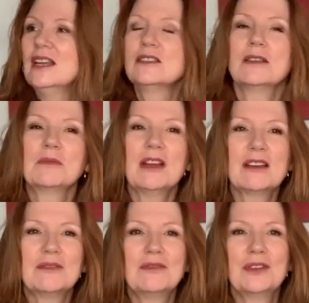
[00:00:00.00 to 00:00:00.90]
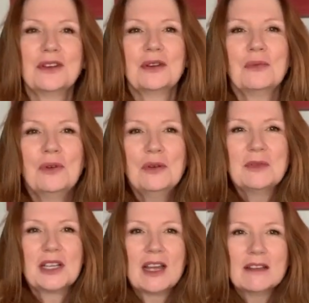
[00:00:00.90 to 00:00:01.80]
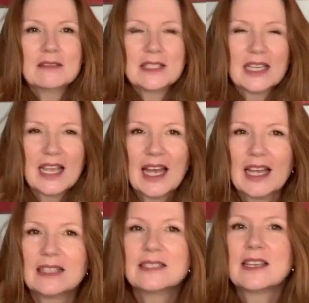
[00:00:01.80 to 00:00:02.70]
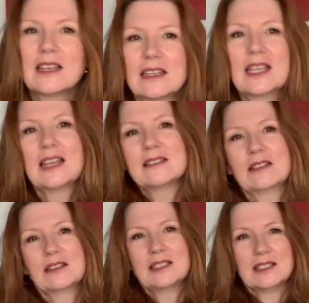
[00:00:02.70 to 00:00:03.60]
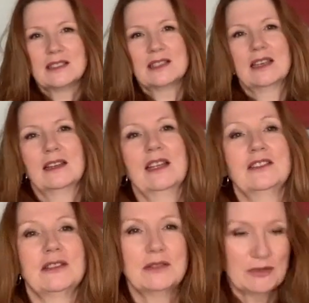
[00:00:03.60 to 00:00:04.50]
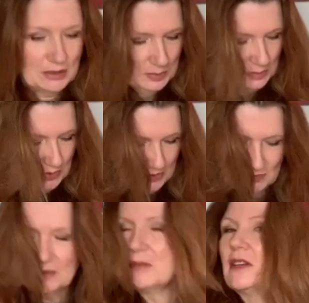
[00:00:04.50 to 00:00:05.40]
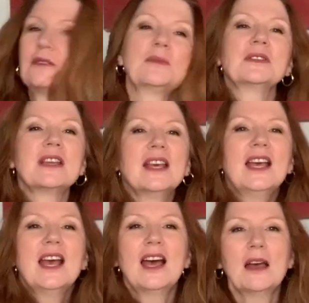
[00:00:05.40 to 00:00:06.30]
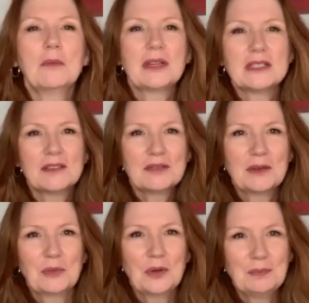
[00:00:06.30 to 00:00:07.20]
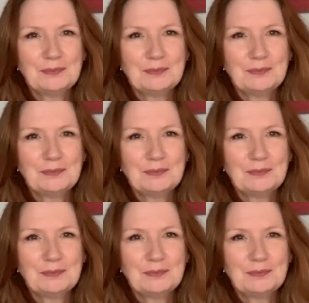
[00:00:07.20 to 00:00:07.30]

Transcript: So I'm going for warm and cosy and uh, yeah, so this is, uh, actually it was a Christmas present from my husband, uh, but it's lovely and warm.